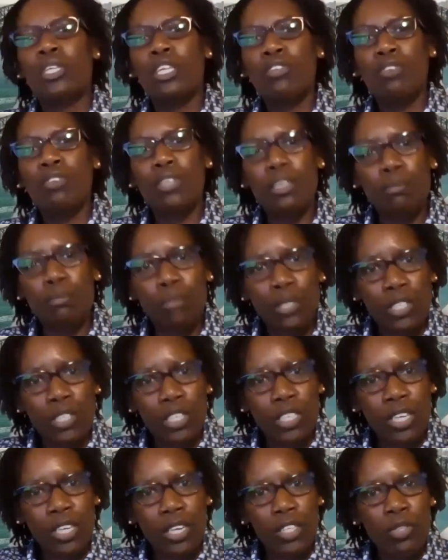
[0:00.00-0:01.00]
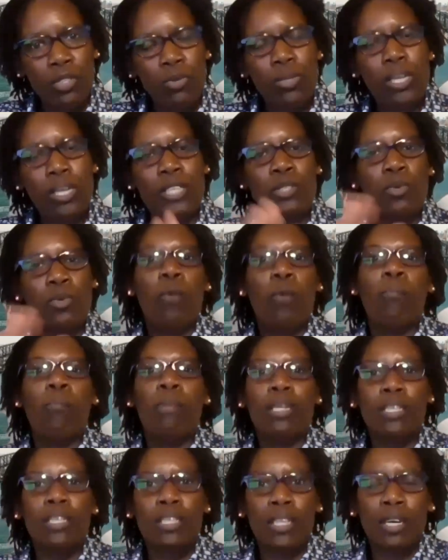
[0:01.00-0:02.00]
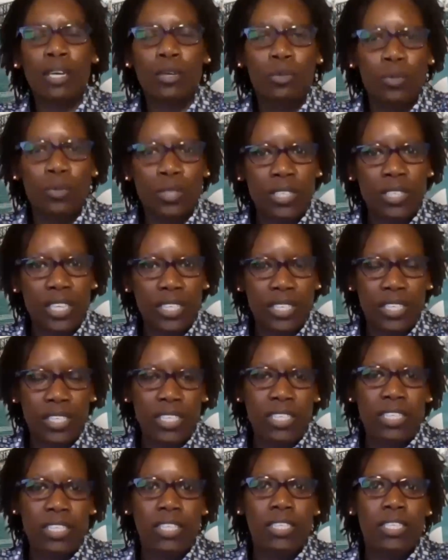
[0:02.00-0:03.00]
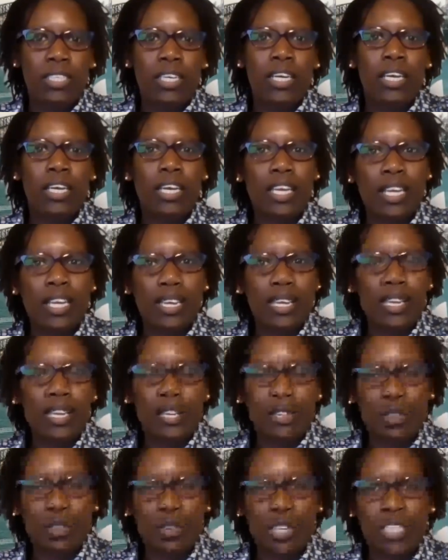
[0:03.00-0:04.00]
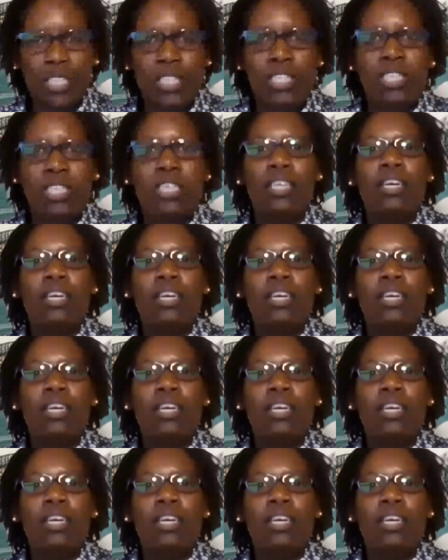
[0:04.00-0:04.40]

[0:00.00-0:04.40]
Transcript: even the British Council has opened their own testing center in Eldoret.